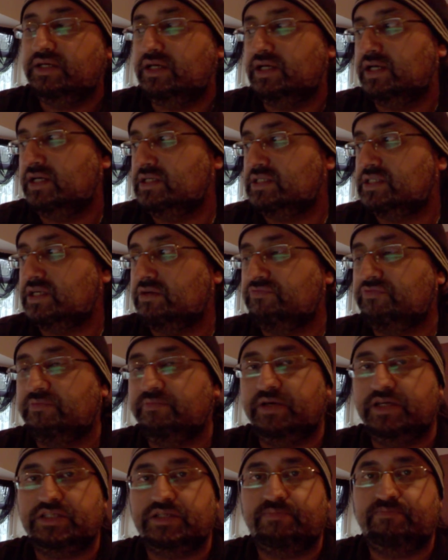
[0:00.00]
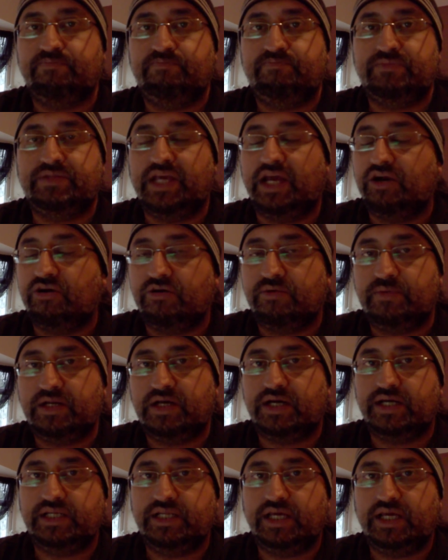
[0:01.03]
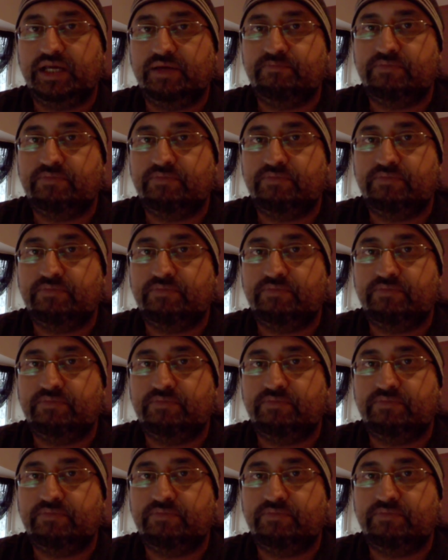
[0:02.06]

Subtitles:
And so for me, it's a terrible idea,